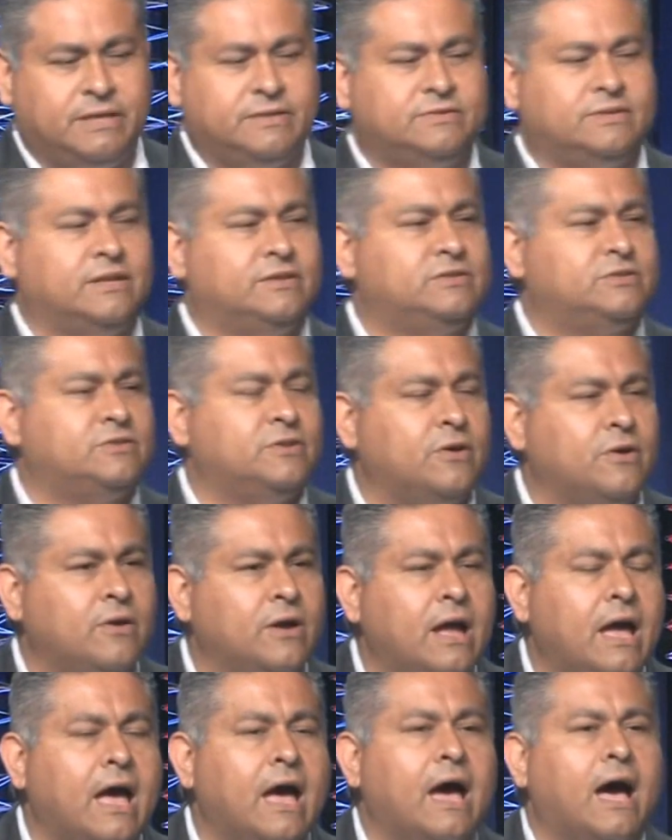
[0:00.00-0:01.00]
He said,
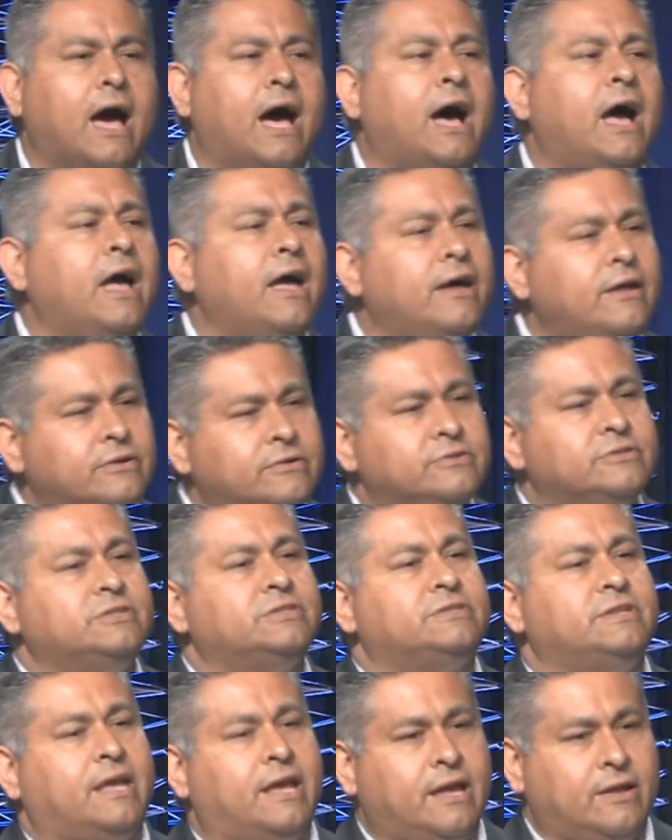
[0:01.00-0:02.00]
"Sir, I
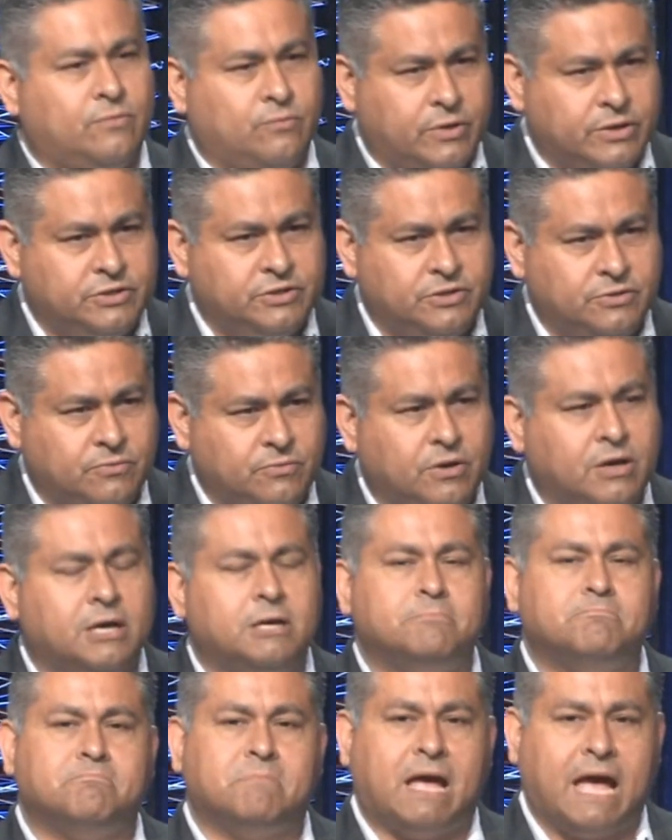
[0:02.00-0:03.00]
understand what you
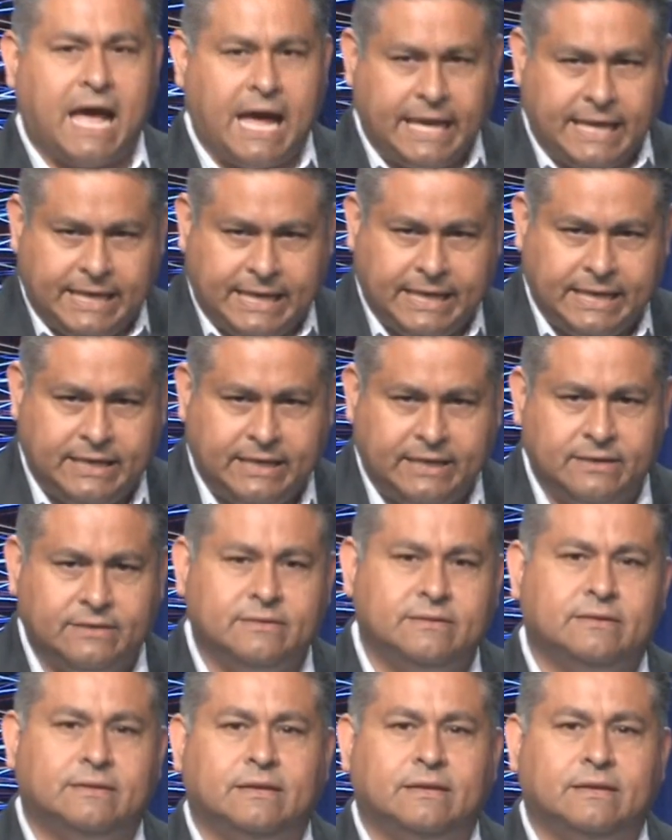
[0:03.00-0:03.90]
want. I get it.